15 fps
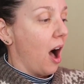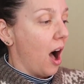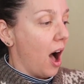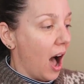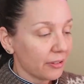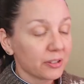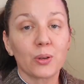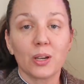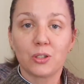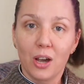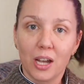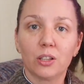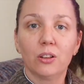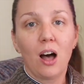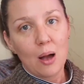Half square
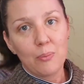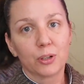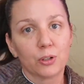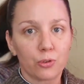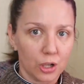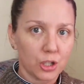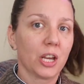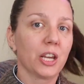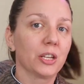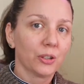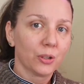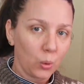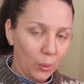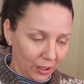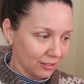triangle hybrid crochet
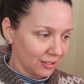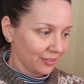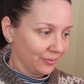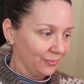quilt.